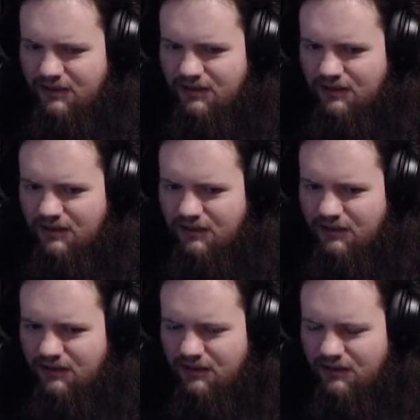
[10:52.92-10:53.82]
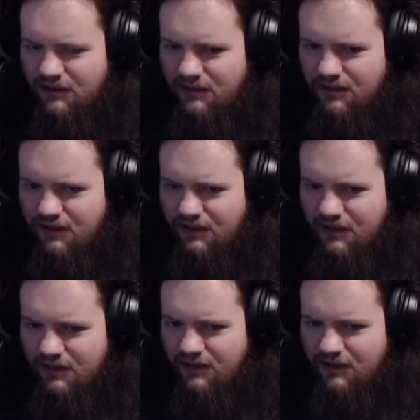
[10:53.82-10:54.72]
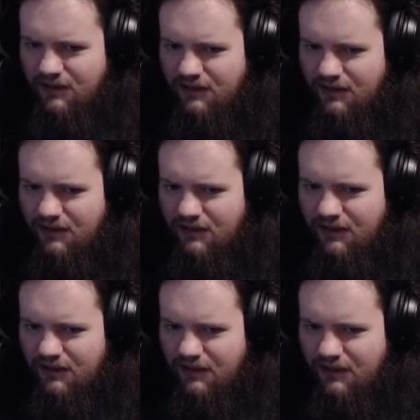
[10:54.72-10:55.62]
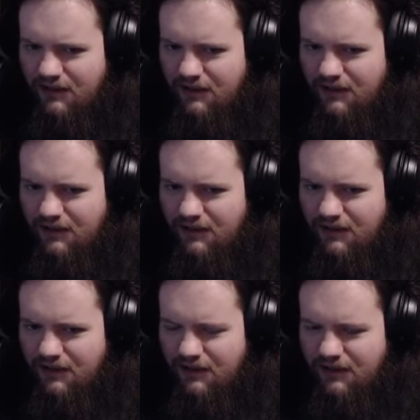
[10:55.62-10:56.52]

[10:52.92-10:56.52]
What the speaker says: Nobody speaks.